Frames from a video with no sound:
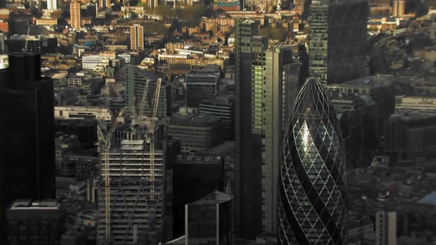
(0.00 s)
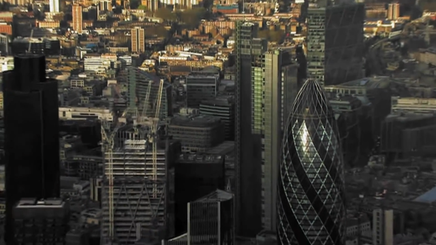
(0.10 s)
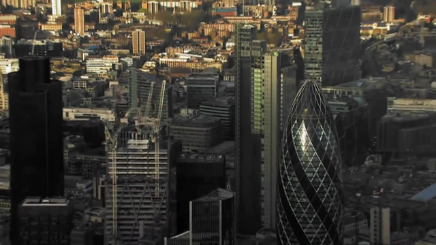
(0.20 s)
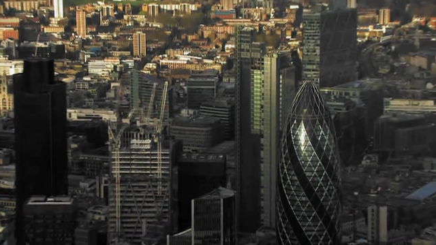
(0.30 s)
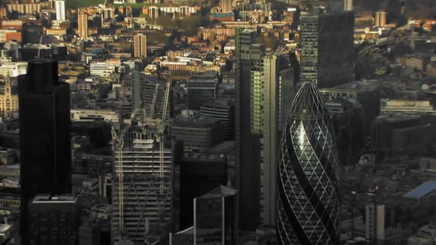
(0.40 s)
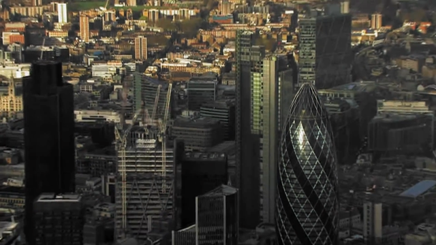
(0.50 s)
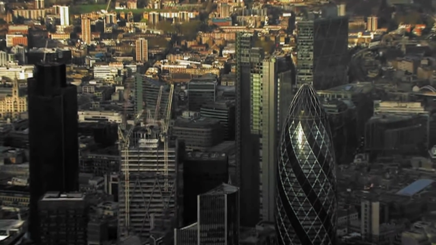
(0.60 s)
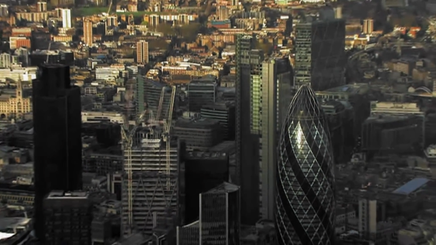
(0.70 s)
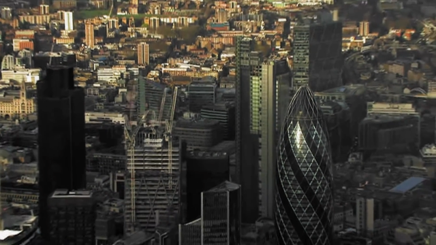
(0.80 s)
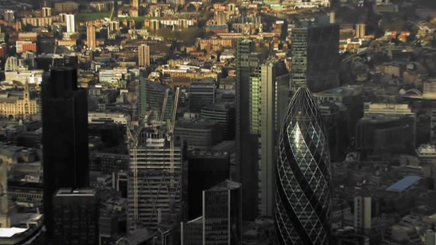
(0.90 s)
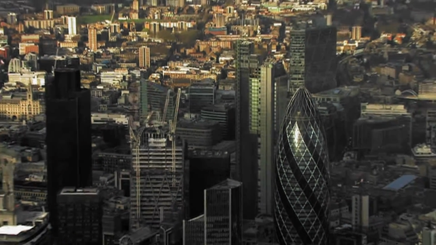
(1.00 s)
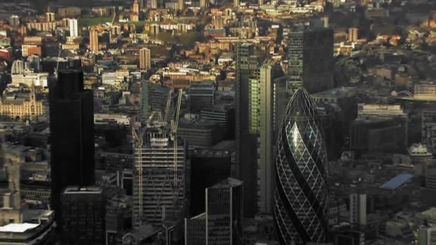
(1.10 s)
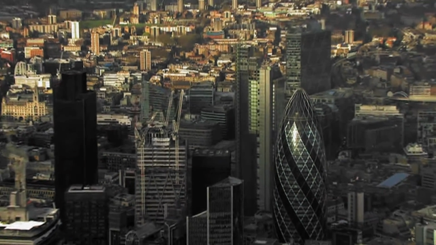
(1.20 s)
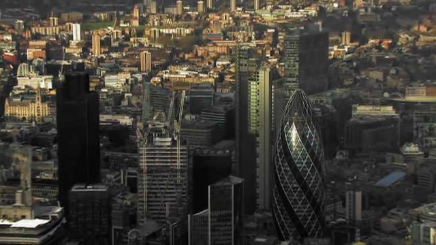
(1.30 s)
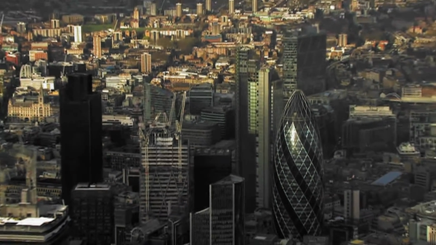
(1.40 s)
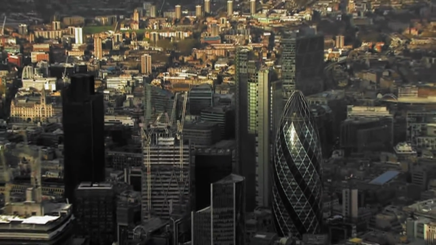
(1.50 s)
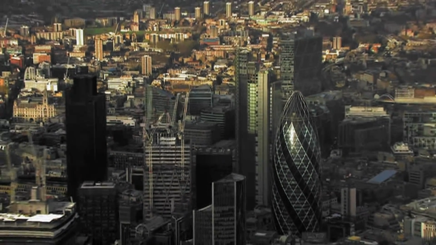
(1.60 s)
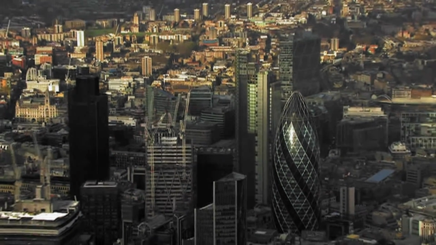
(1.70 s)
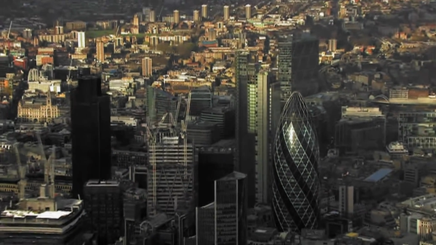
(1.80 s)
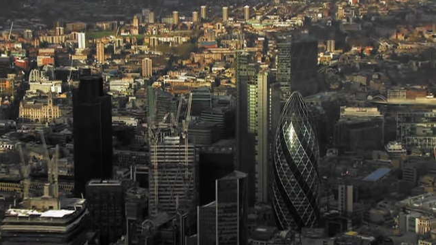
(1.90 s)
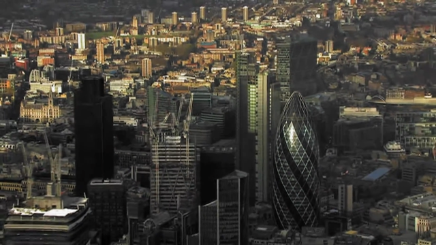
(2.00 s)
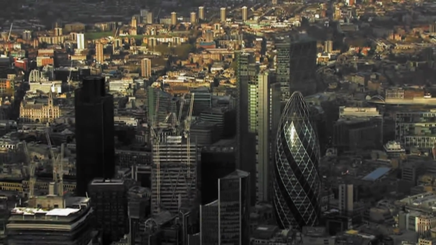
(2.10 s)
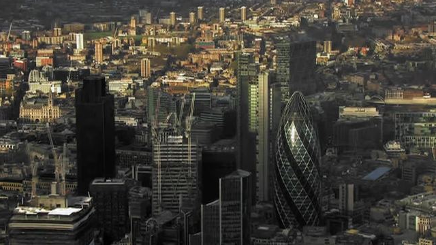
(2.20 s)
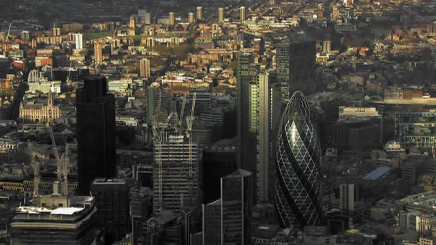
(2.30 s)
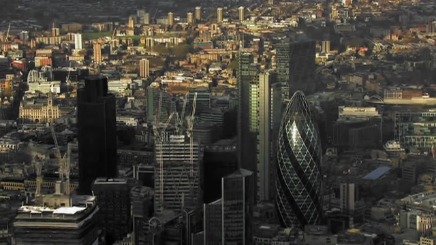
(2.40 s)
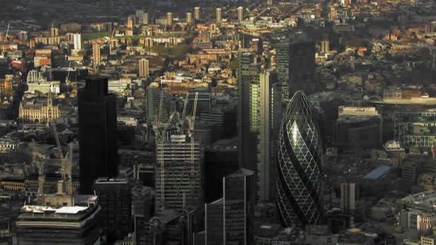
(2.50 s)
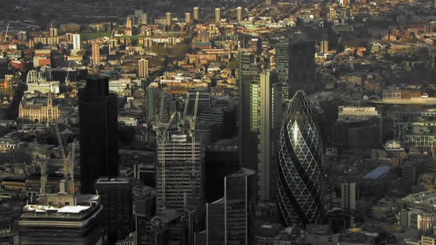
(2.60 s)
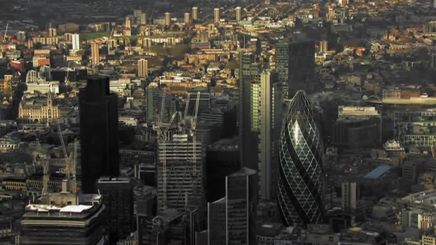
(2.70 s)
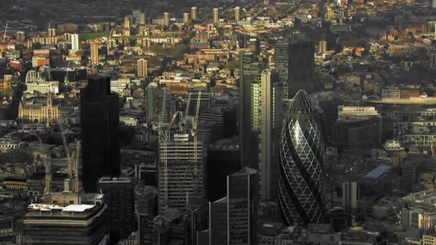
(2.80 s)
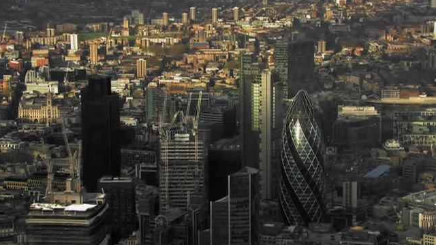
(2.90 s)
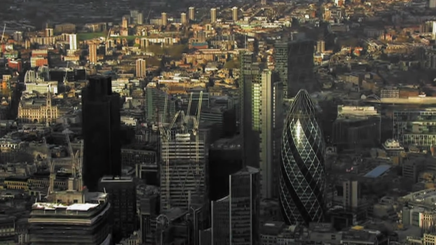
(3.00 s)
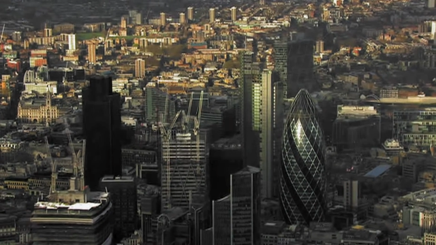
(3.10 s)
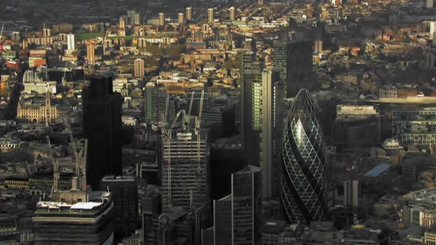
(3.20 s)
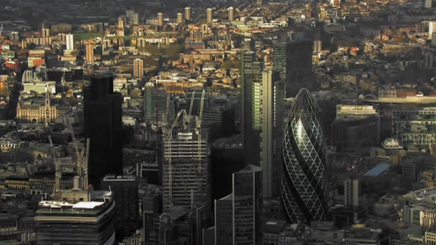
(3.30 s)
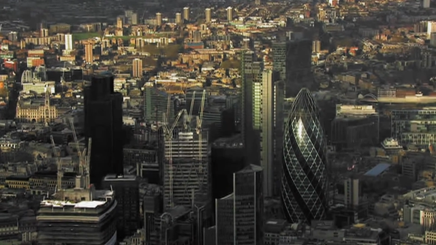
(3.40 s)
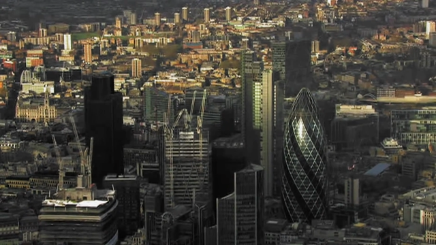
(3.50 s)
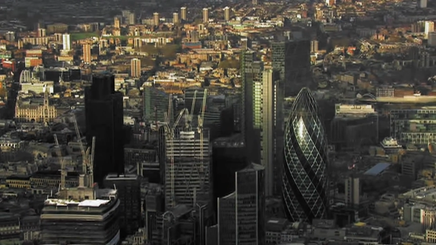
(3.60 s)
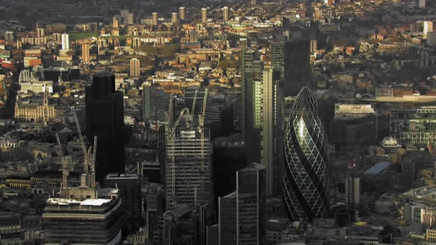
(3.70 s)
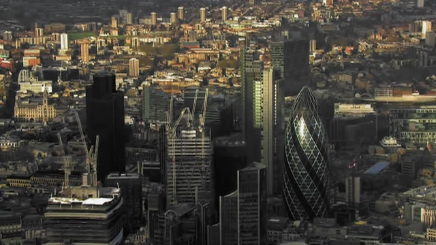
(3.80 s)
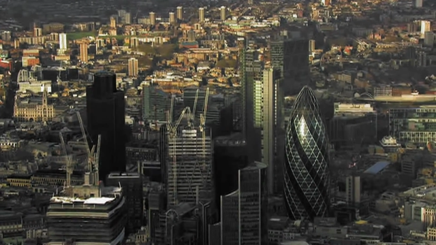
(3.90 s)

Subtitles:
Nobody's mouth can be seen.